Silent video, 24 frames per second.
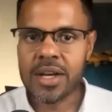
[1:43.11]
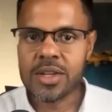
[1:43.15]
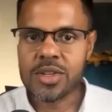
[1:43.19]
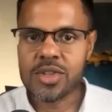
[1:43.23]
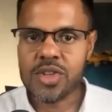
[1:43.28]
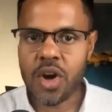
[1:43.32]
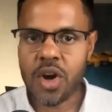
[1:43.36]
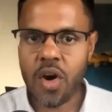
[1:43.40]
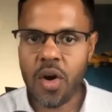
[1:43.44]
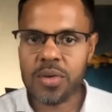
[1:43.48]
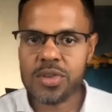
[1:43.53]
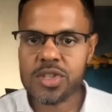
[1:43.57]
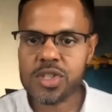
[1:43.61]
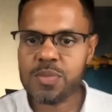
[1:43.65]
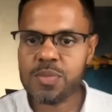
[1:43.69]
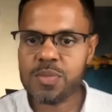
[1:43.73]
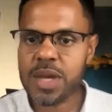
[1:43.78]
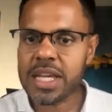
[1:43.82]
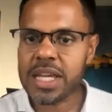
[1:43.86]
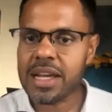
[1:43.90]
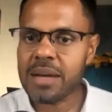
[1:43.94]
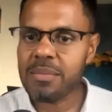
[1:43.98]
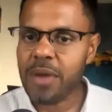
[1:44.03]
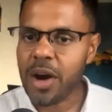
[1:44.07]
So
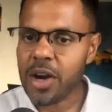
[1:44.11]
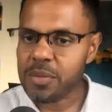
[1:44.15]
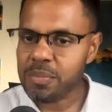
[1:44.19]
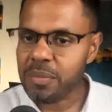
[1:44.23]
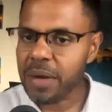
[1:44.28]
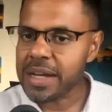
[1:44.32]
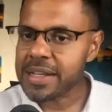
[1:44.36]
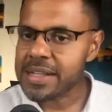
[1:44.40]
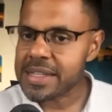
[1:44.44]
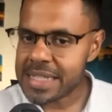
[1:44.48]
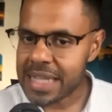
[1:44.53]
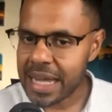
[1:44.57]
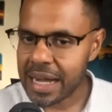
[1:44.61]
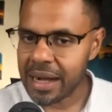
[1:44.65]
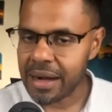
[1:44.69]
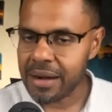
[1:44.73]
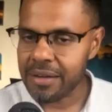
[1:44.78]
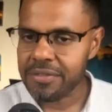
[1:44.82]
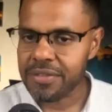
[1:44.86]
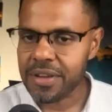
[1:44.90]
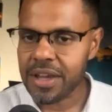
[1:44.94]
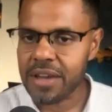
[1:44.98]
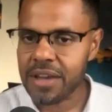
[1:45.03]
speaking about myself,